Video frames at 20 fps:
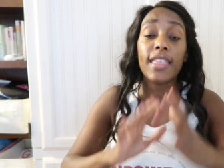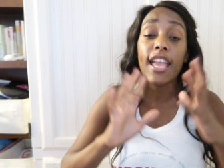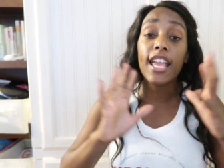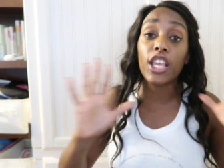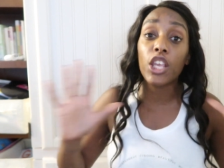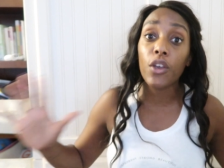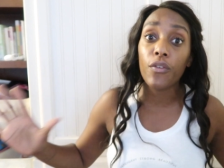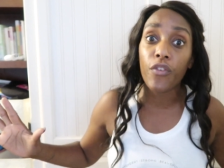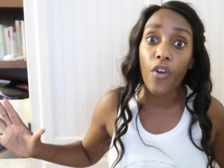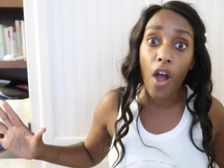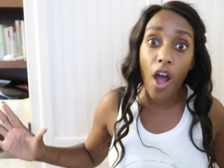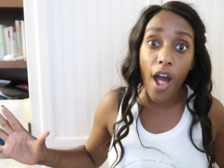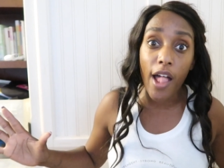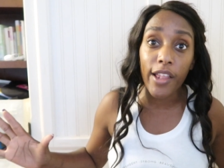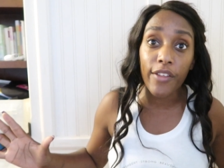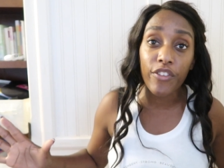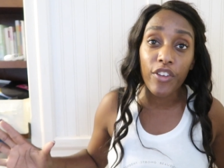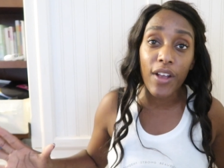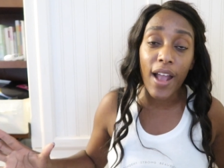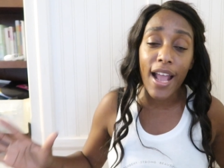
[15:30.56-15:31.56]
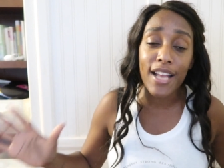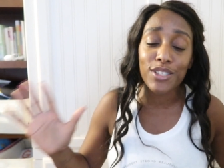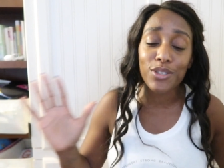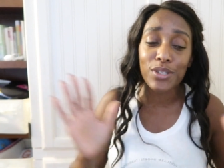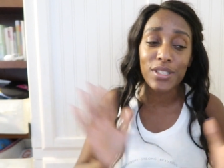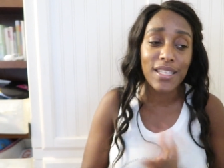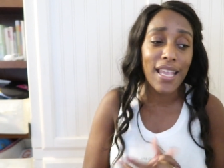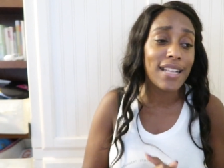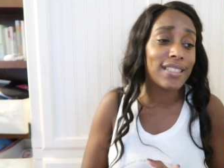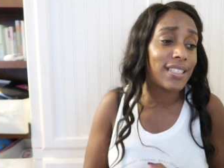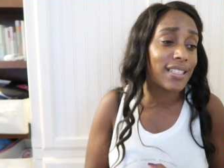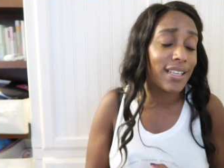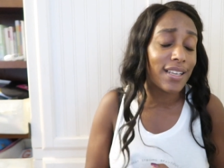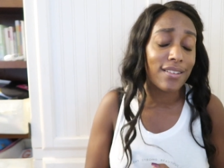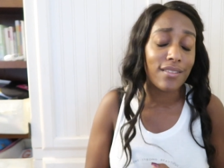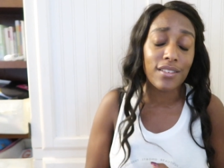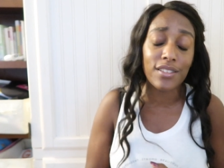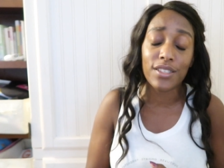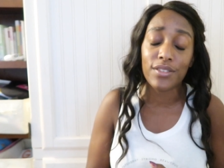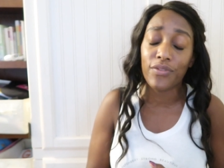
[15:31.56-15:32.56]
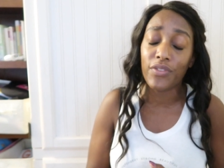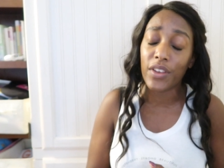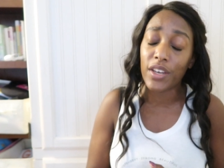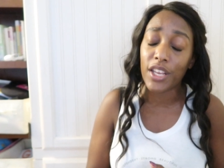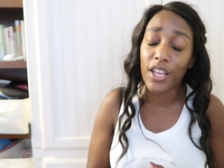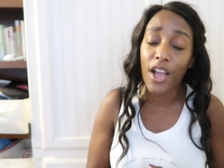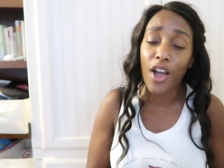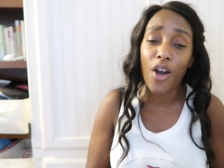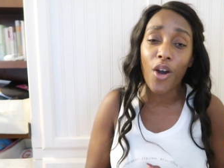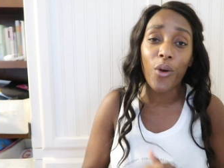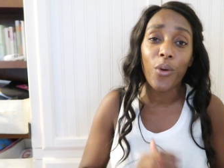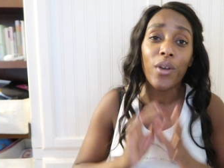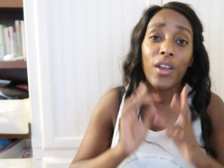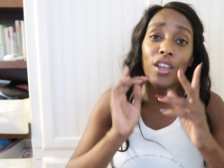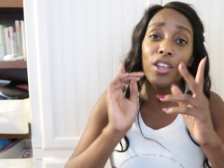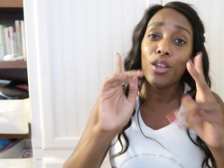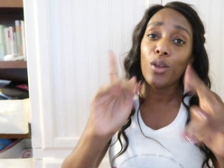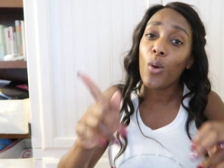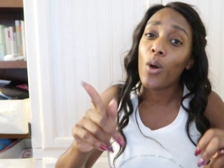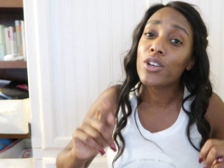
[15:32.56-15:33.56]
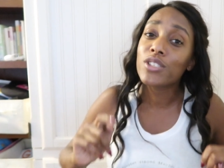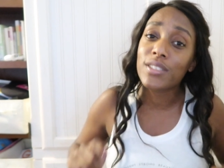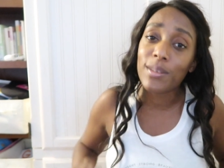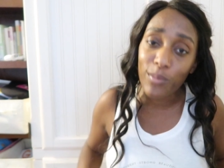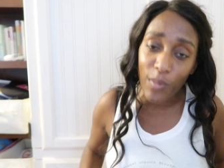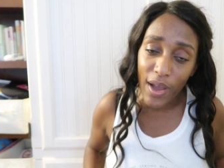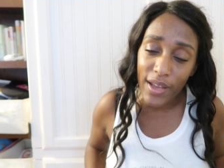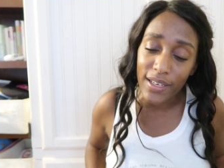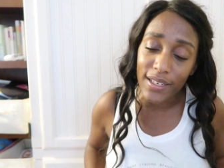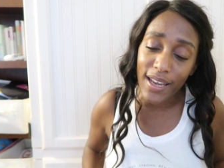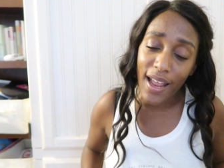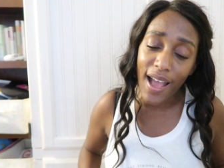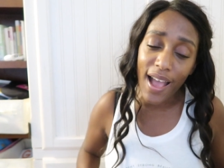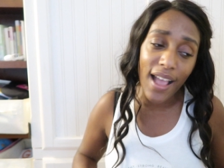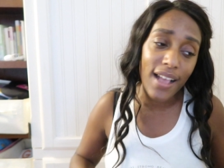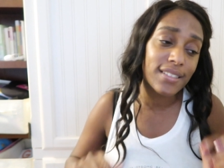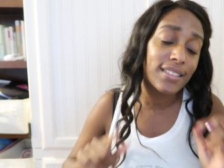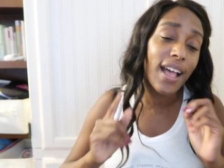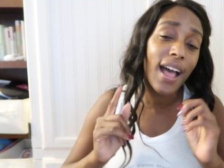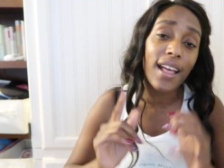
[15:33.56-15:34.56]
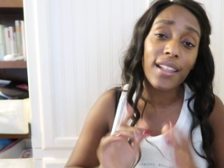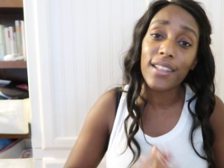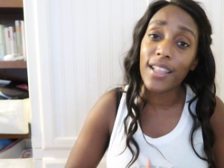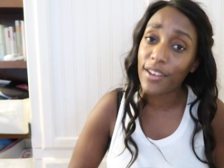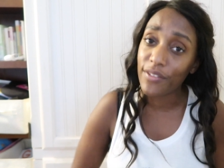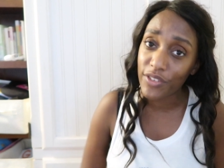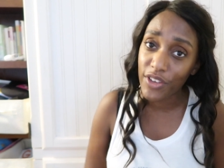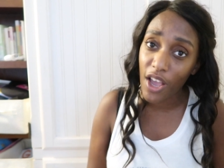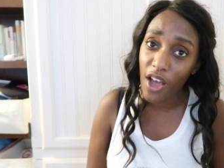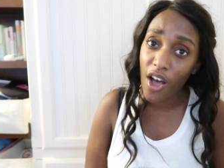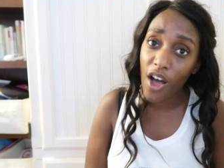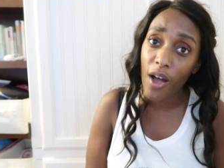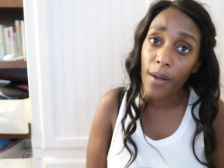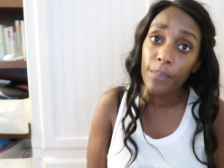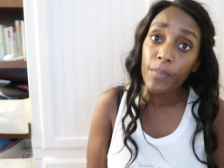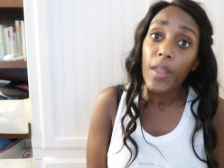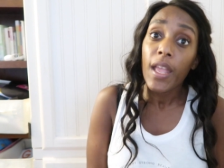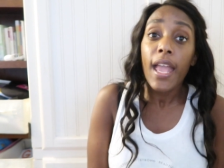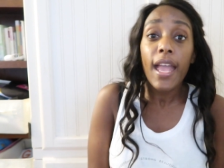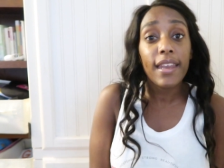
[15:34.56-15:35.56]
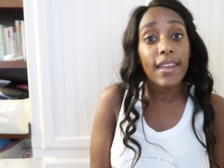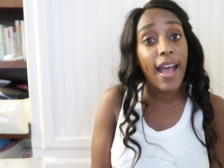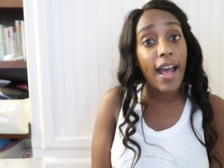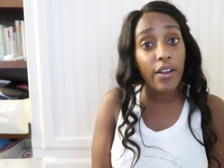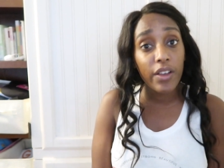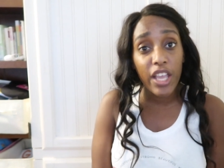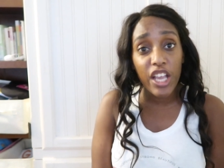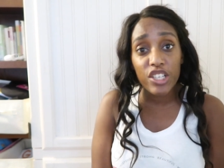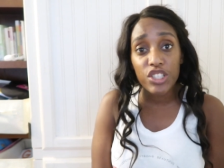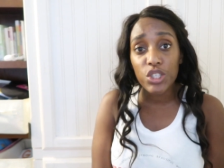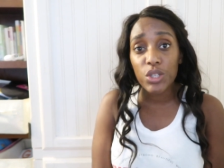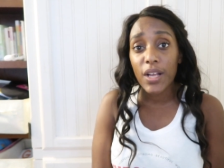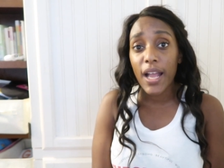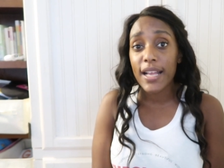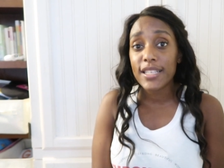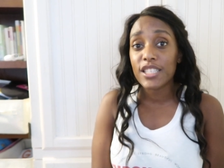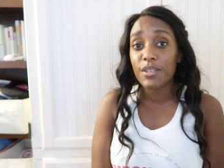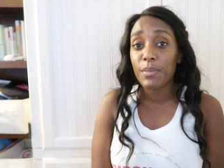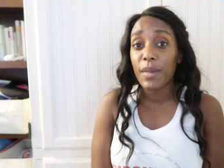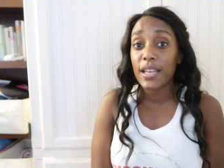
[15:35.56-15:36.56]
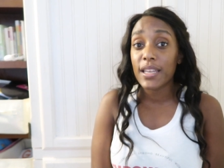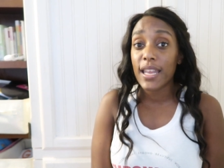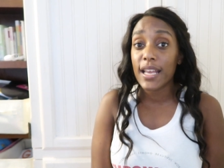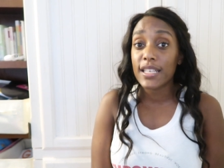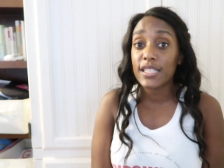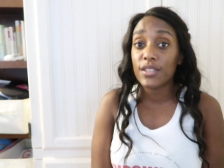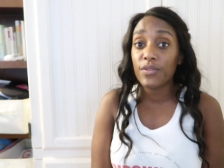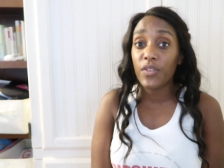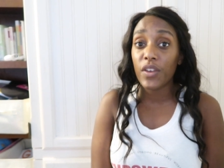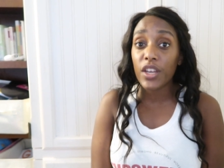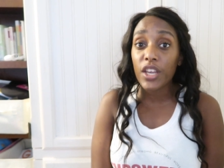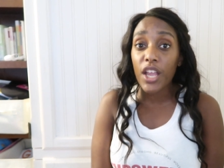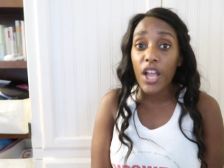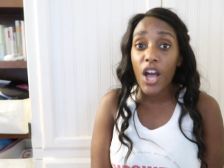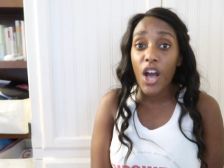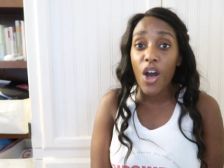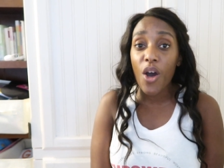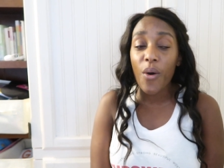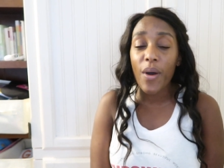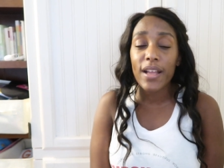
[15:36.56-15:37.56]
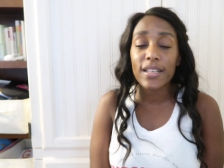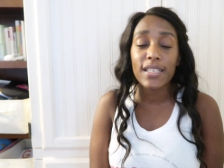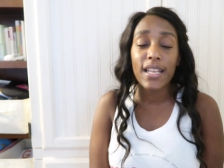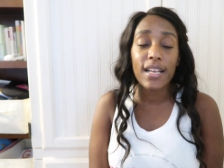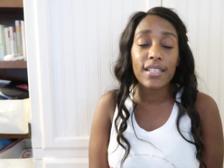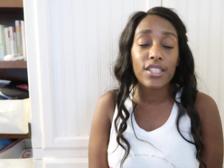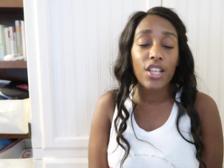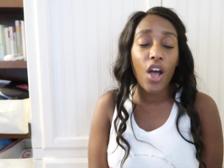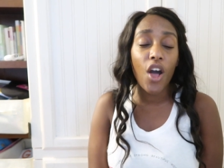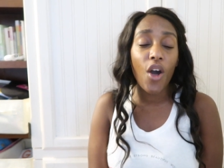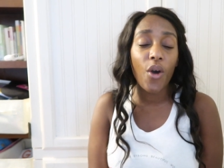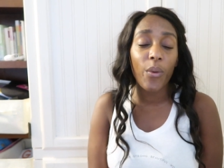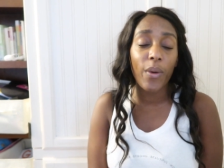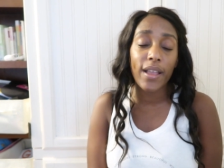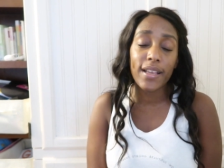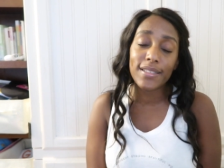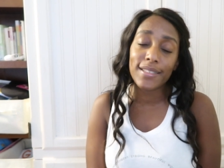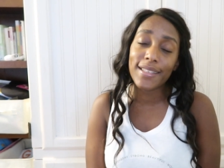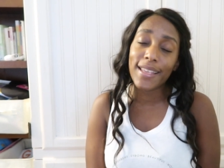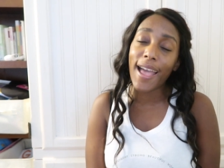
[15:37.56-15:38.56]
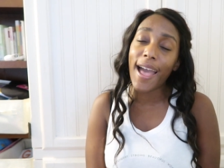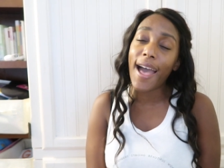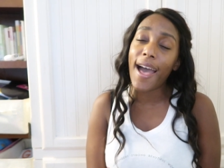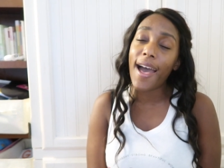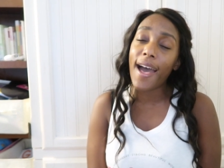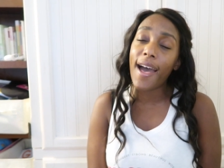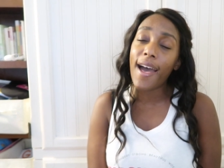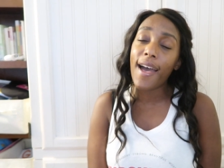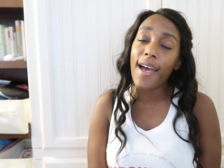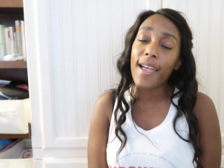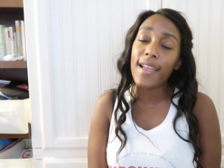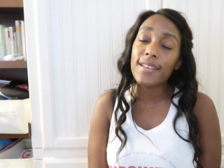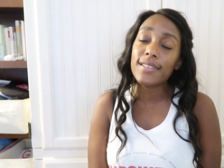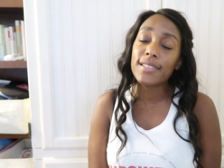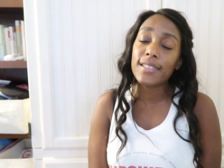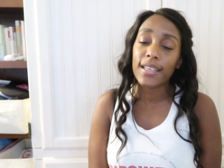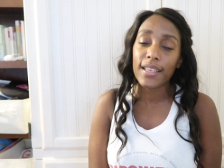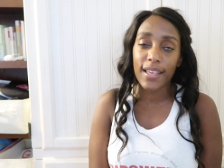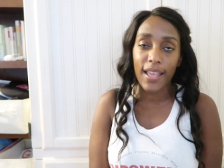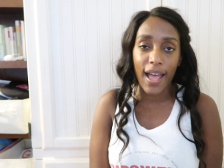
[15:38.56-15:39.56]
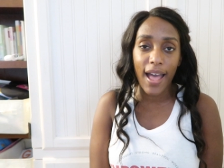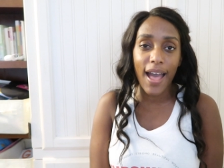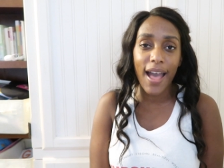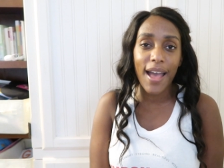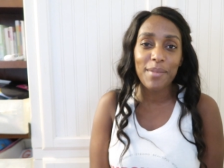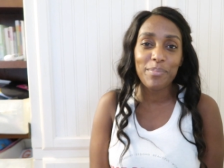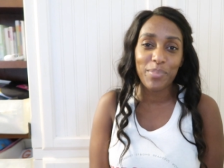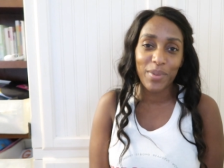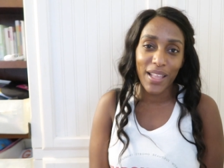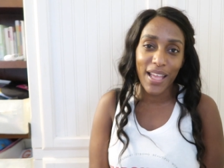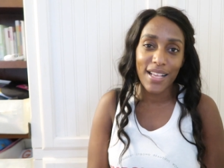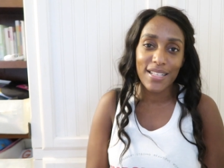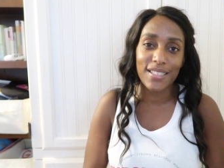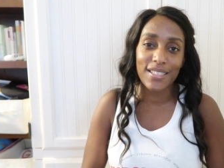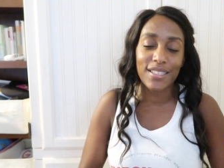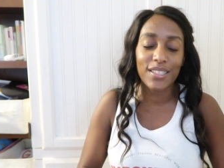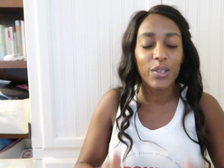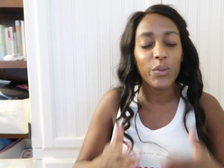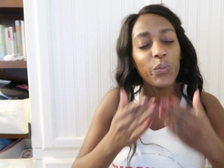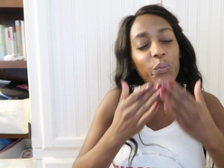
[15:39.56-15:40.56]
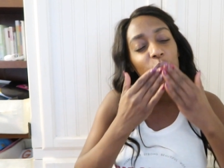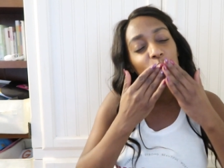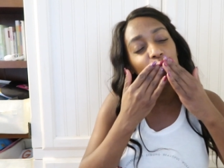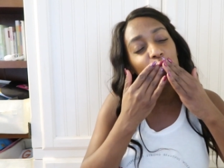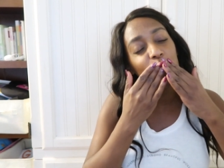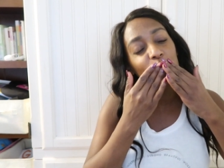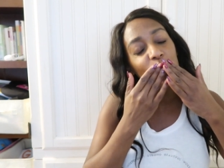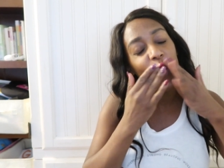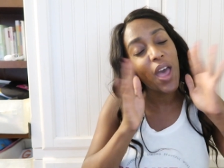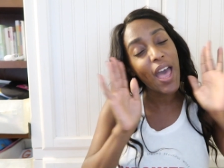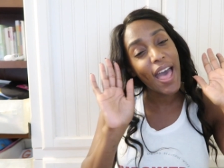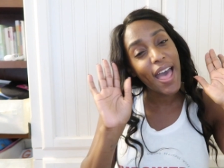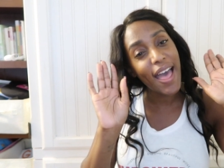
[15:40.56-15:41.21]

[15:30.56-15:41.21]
Thank you for all of you guys who stayed to the end of this video. You are some ride dies. I love y'all. And I'll catch you guys in my next video. And as always, guys, God bless. Mwah!